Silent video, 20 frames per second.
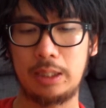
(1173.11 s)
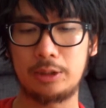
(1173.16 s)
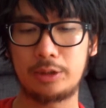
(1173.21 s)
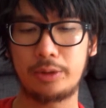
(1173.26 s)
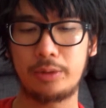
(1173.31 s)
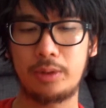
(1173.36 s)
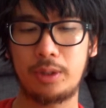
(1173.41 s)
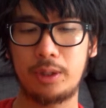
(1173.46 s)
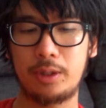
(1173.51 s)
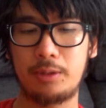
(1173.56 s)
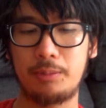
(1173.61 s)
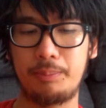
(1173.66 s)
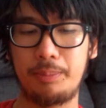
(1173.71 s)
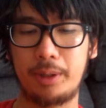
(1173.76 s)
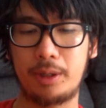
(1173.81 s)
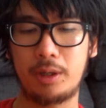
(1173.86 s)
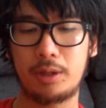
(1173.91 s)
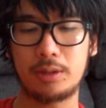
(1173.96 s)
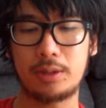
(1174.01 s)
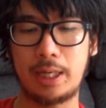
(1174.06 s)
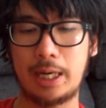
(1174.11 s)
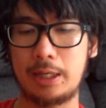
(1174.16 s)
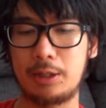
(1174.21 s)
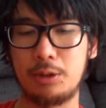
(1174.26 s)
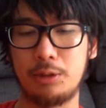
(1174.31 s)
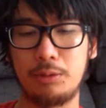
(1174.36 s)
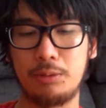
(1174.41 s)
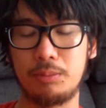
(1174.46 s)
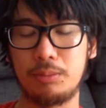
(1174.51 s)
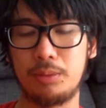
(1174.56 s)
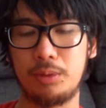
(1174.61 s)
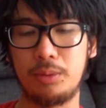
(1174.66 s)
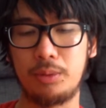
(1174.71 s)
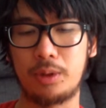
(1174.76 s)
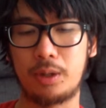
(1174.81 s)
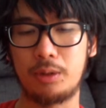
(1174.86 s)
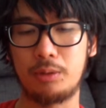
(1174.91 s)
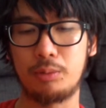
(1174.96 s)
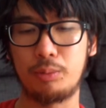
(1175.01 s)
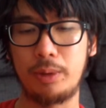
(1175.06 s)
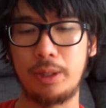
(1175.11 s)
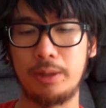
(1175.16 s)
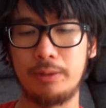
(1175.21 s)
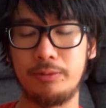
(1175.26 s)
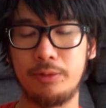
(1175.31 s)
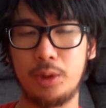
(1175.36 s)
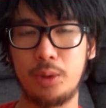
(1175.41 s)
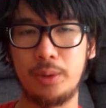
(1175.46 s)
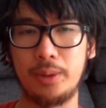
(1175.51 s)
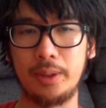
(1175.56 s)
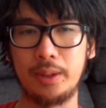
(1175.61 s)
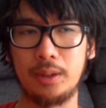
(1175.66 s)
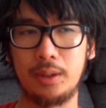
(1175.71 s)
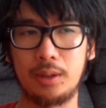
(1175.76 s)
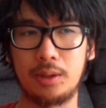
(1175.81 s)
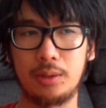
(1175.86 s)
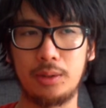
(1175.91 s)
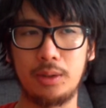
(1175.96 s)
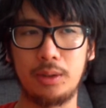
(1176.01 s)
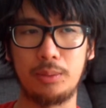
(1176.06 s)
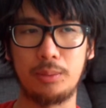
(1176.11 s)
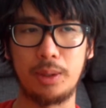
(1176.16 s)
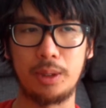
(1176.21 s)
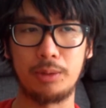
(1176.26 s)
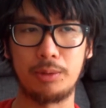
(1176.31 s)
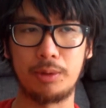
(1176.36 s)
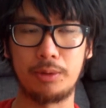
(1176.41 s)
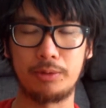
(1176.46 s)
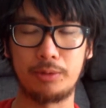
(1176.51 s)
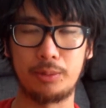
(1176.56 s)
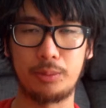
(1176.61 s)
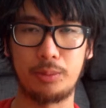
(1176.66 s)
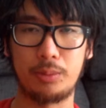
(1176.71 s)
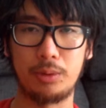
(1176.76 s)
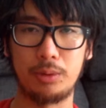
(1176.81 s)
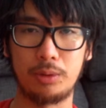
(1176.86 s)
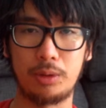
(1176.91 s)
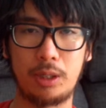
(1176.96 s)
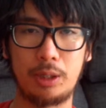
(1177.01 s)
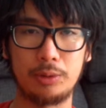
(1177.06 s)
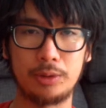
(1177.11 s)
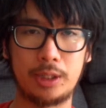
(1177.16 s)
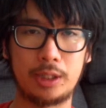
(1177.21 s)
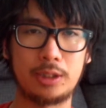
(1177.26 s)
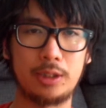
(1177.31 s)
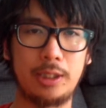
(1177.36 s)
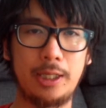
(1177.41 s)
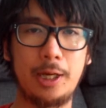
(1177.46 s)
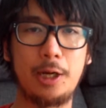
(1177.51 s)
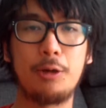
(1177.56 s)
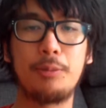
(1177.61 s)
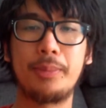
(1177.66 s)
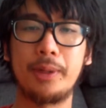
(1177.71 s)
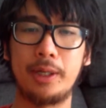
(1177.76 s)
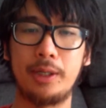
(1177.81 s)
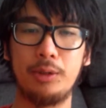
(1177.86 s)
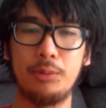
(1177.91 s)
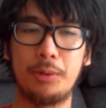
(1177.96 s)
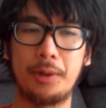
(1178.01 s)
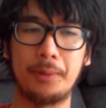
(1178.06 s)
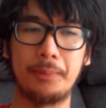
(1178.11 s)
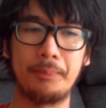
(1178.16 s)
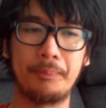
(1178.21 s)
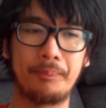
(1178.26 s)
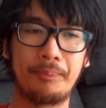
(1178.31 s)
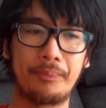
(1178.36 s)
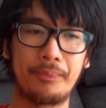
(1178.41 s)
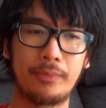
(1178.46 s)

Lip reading: And so, like, because I had no kind of way of knowing like whether or not I was actually helping anyone,